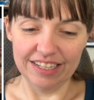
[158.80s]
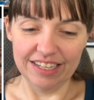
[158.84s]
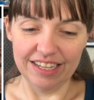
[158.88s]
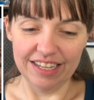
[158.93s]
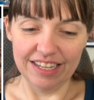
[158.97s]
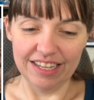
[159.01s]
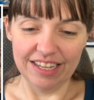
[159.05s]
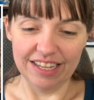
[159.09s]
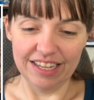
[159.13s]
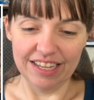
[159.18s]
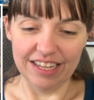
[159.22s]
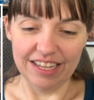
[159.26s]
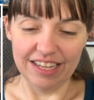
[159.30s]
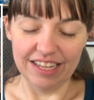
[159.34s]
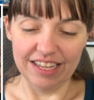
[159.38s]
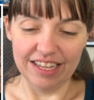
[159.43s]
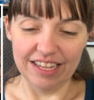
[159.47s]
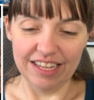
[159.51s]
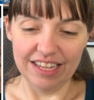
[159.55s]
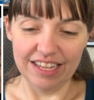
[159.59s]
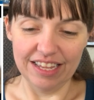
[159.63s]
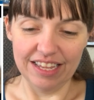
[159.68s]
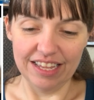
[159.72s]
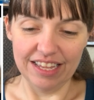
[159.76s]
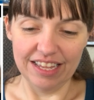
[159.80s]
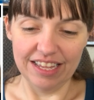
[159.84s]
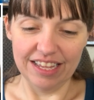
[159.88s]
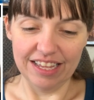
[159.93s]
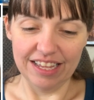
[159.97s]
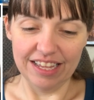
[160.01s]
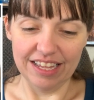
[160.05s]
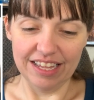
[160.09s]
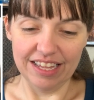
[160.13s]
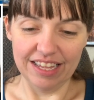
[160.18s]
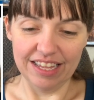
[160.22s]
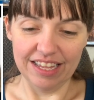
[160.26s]
I...
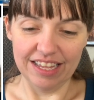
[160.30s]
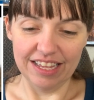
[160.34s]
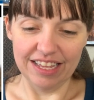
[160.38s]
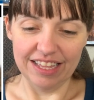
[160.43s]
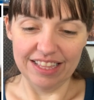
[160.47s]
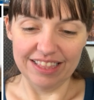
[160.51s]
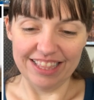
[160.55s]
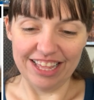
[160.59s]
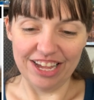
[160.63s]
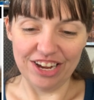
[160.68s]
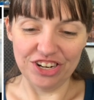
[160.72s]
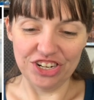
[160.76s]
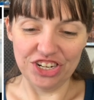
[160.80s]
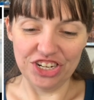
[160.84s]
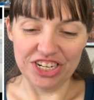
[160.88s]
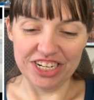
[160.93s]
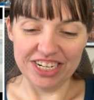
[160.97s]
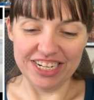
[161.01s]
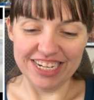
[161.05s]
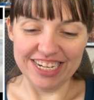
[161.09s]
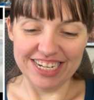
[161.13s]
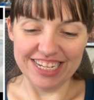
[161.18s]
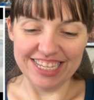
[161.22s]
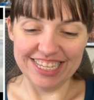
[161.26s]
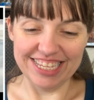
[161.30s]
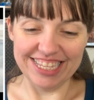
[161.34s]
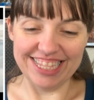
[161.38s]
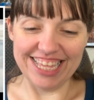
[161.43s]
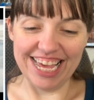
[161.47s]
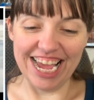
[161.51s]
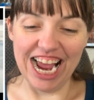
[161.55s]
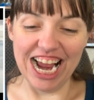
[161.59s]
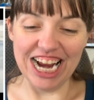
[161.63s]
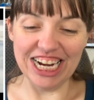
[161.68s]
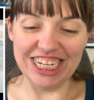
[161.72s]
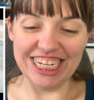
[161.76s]
Hello. There she is.
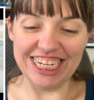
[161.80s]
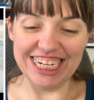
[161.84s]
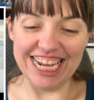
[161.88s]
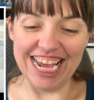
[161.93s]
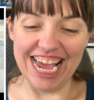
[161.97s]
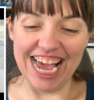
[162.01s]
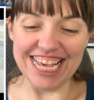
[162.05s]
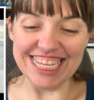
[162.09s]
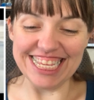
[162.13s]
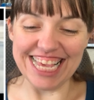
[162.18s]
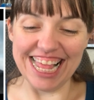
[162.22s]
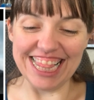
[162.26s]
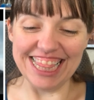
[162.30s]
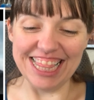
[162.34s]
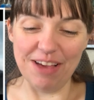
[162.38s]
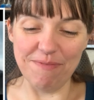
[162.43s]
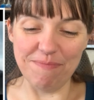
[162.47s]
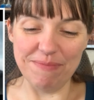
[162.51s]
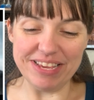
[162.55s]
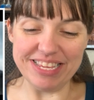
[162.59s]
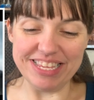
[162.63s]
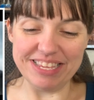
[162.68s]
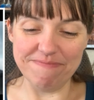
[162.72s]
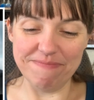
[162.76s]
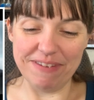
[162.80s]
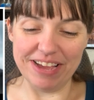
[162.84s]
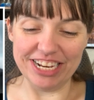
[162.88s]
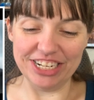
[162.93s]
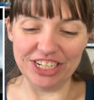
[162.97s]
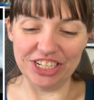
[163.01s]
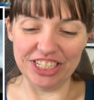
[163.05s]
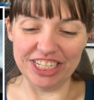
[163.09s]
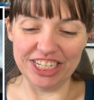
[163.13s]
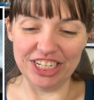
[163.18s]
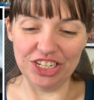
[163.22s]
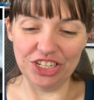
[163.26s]
There she is. I love this me some. The end
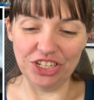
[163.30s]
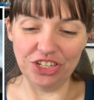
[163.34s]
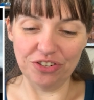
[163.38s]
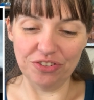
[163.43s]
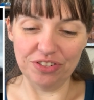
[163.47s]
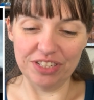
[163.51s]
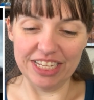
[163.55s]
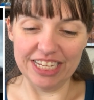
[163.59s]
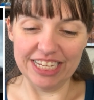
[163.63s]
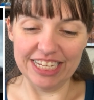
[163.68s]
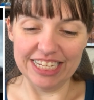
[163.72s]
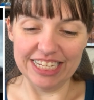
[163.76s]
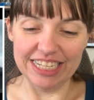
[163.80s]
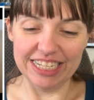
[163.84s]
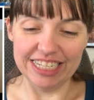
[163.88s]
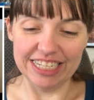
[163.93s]
of the world looks like.